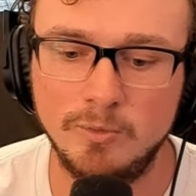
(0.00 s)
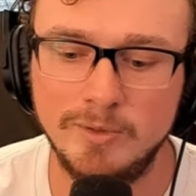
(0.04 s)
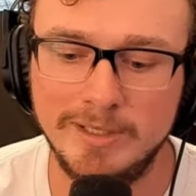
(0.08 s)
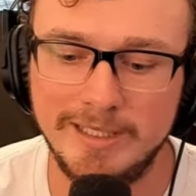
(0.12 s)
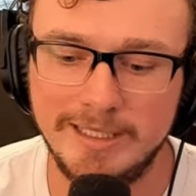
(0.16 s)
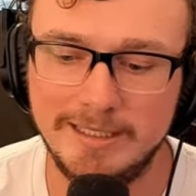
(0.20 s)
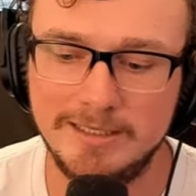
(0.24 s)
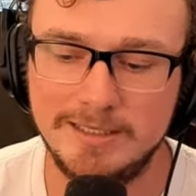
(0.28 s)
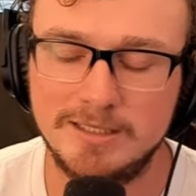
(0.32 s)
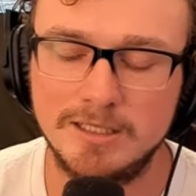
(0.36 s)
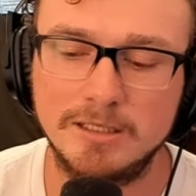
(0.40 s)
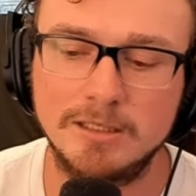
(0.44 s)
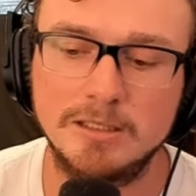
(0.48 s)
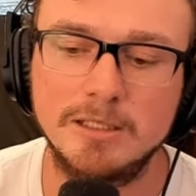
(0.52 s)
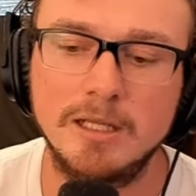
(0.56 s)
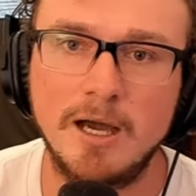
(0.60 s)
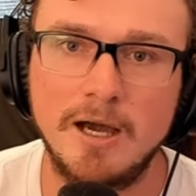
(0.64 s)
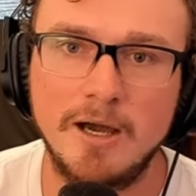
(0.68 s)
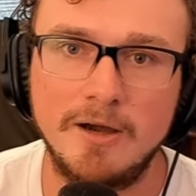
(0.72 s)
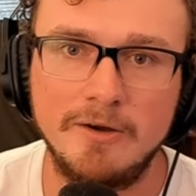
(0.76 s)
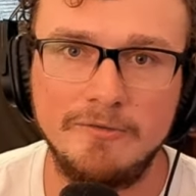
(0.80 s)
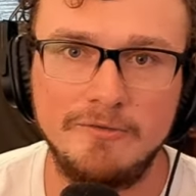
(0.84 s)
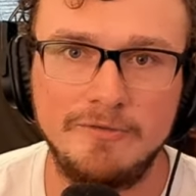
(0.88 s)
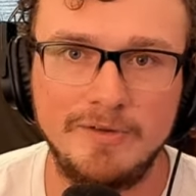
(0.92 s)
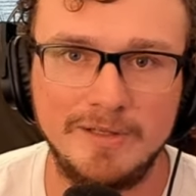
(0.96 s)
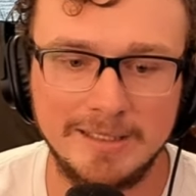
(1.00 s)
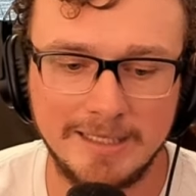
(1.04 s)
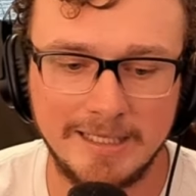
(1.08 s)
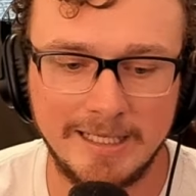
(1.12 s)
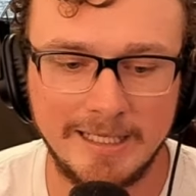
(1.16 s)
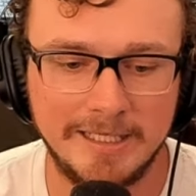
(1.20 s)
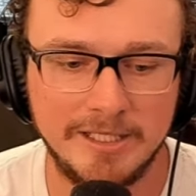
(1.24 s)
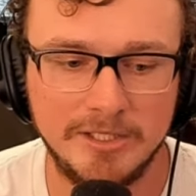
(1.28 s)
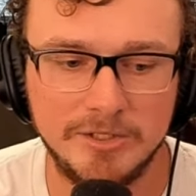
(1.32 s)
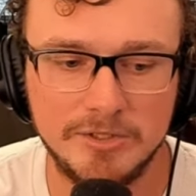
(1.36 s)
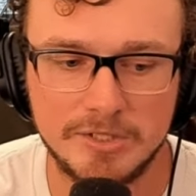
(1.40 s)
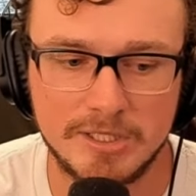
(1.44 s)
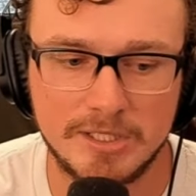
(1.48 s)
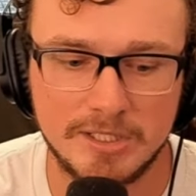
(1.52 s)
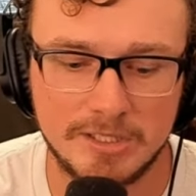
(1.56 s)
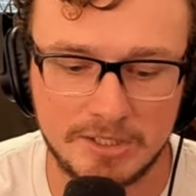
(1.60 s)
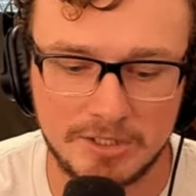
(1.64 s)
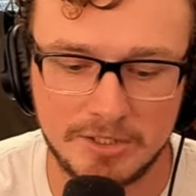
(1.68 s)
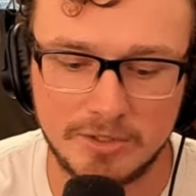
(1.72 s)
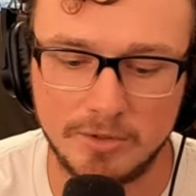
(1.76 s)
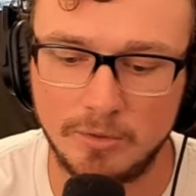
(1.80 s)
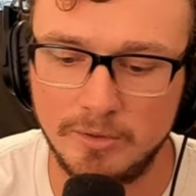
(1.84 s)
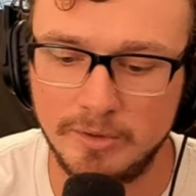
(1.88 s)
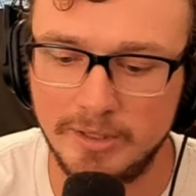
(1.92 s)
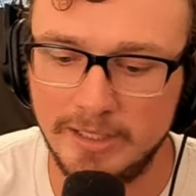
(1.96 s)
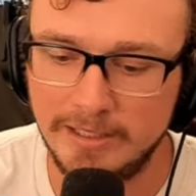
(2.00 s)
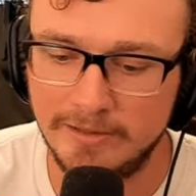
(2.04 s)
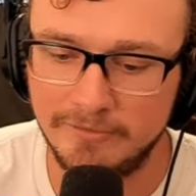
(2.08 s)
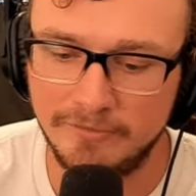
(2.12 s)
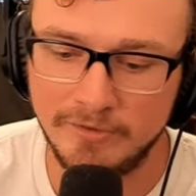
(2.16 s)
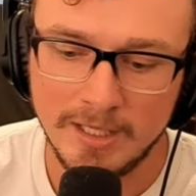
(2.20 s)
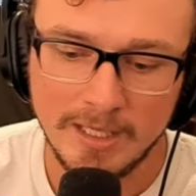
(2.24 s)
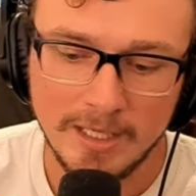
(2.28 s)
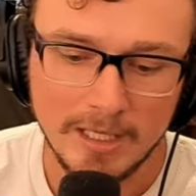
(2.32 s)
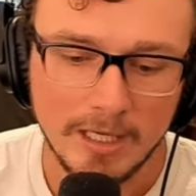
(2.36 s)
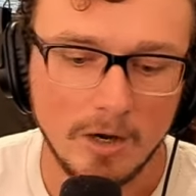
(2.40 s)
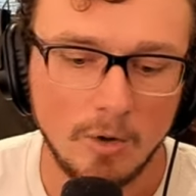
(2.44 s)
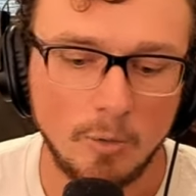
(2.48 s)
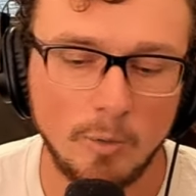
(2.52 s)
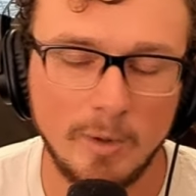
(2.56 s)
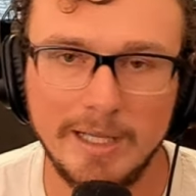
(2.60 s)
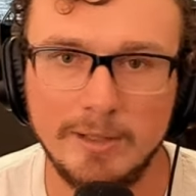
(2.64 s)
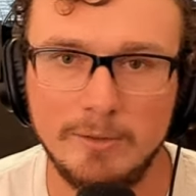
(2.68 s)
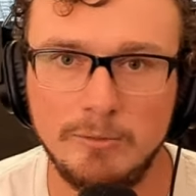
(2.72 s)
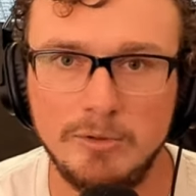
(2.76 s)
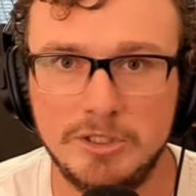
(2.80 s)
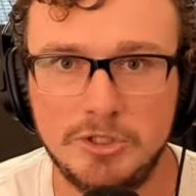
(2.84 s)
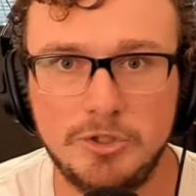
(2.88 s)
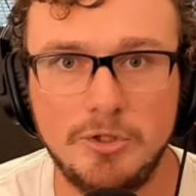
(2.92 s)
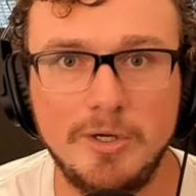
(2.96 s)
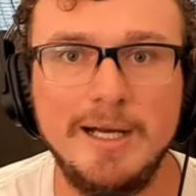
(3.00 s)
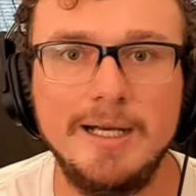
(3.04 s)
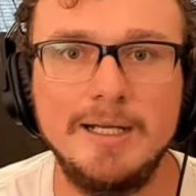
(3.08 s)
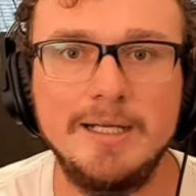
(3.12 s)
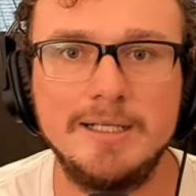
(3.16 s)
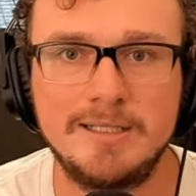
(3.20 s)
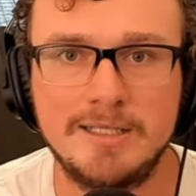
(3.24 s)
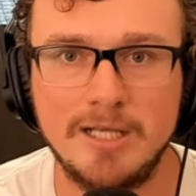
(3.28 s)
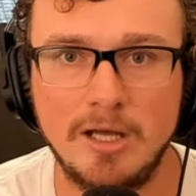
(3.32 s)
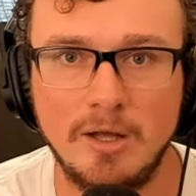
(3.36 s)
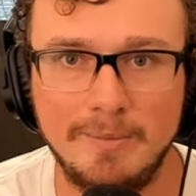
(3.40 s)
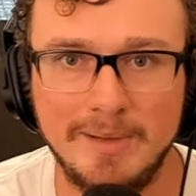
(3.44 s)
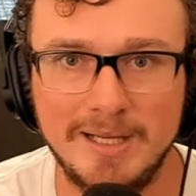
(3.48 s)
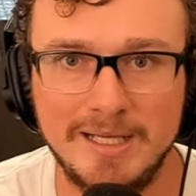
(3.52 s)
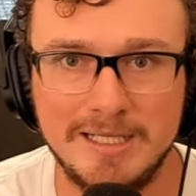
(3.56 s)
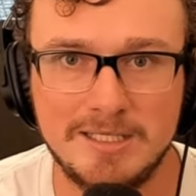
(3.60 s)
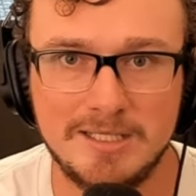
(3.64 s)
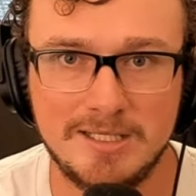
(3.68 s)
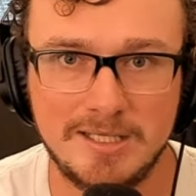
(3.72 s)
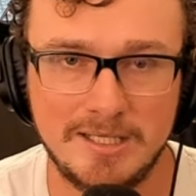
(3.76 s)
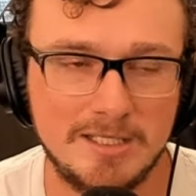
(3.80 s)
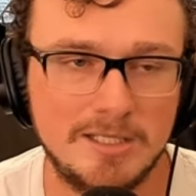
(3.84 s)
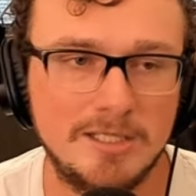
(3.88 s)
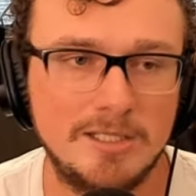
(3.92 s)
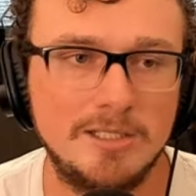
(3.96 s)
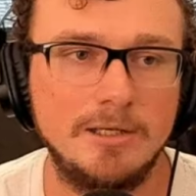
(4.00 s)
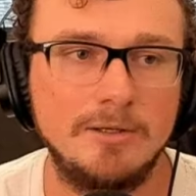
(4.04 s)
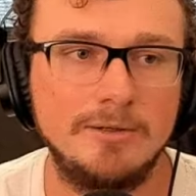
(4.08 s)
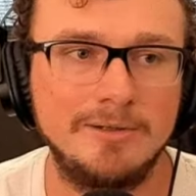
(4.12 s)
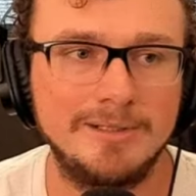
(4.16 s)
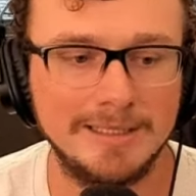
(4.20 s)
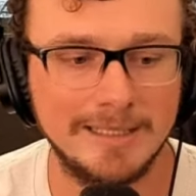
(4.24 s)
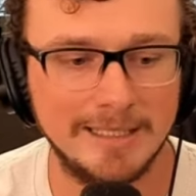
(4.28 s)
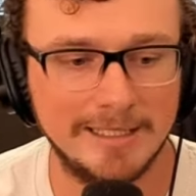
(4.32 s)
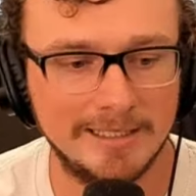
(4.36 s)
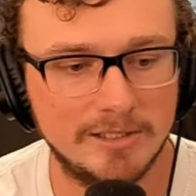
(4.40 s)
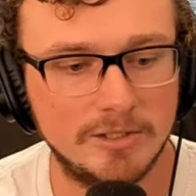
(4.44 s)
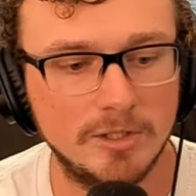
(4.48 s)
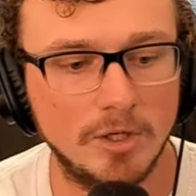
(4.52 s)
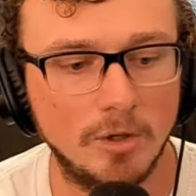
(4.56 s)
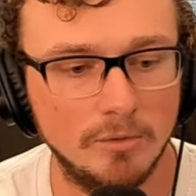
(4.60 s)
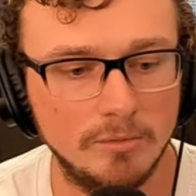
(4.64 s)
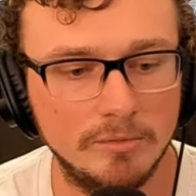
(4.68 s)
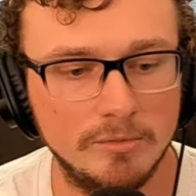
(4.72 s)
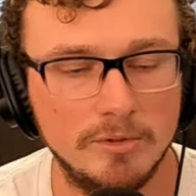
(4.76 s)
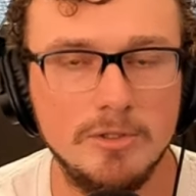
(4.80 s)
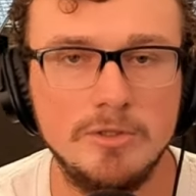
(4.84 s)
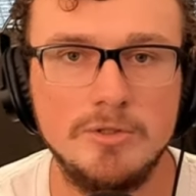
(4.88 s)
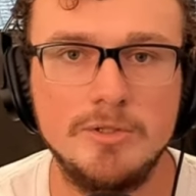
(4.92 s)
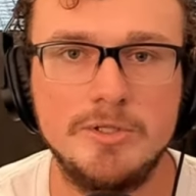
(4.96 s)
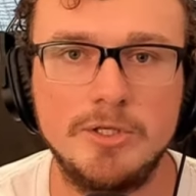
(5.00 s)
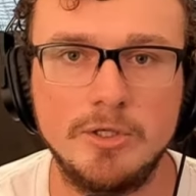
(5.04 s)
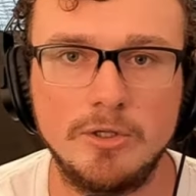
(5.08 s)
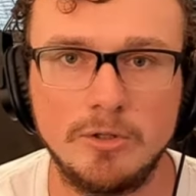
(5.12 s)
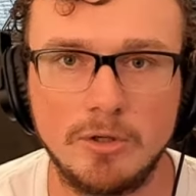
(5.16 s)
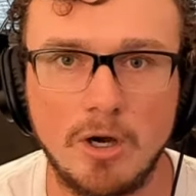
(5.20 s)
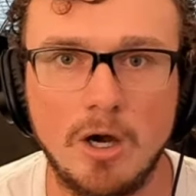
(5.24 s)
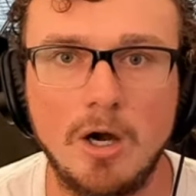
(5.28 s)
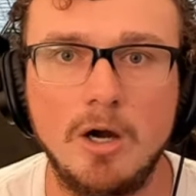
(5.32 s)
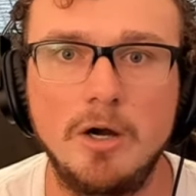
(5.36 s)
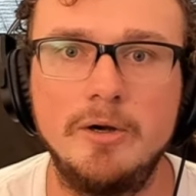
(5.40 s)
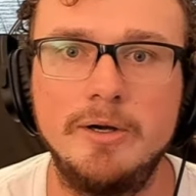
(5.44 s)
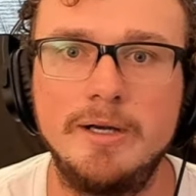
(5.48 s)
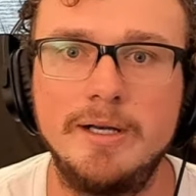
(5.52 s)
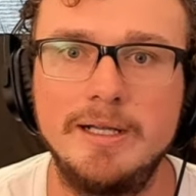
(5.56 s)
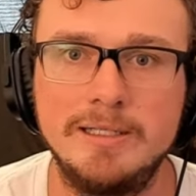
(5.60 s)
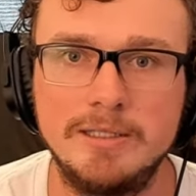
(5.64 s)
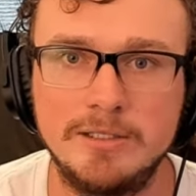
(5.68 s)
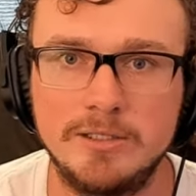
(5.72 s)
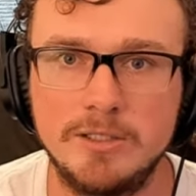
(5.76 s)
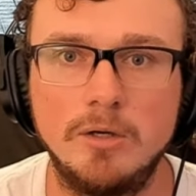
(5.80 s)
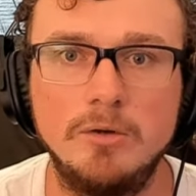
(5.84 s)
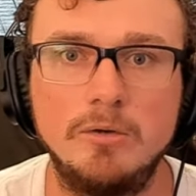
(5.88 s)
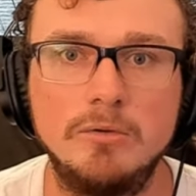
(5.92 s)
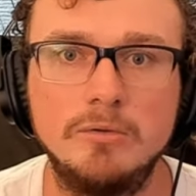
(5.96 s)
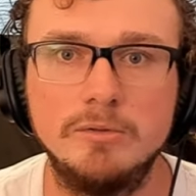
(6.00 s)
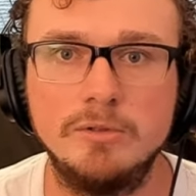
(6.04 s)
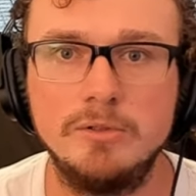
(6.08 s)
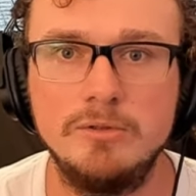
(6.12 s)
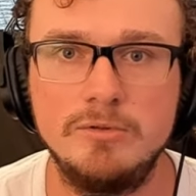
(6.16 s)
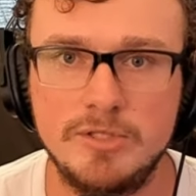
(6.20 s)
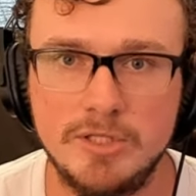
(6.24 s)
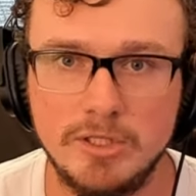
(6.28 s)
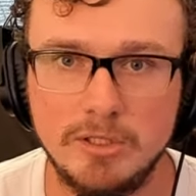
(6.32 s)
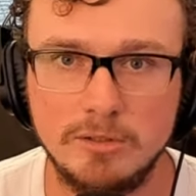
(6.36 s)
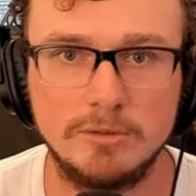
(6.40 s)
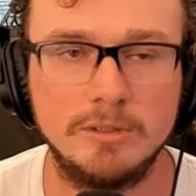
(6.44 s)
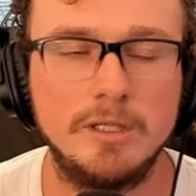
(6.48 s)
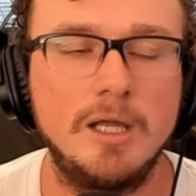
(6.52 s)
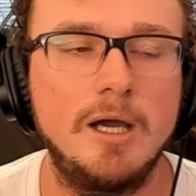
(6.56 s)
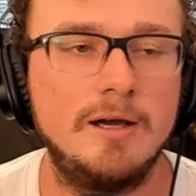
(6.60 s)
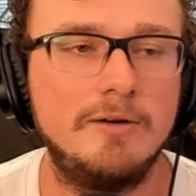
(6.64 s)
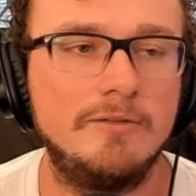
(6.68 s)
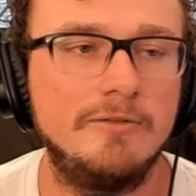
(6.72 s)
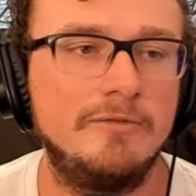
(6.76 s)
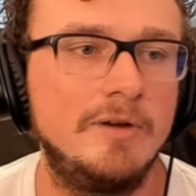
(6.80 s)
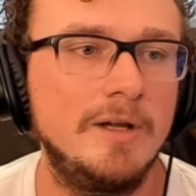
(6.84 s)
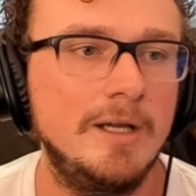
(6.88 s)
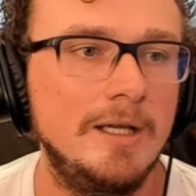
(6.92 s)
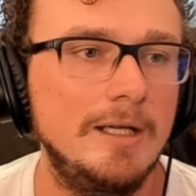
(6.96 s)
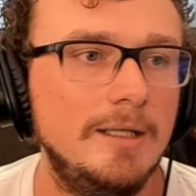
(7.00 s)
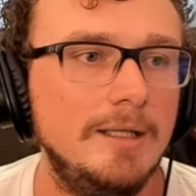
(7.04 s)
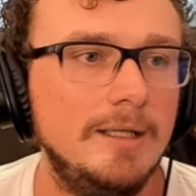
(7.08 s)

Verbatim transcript: we need to love, and like, here's the story of what I would try to tell my sister, and like, don't lose your heart and don't lose your love.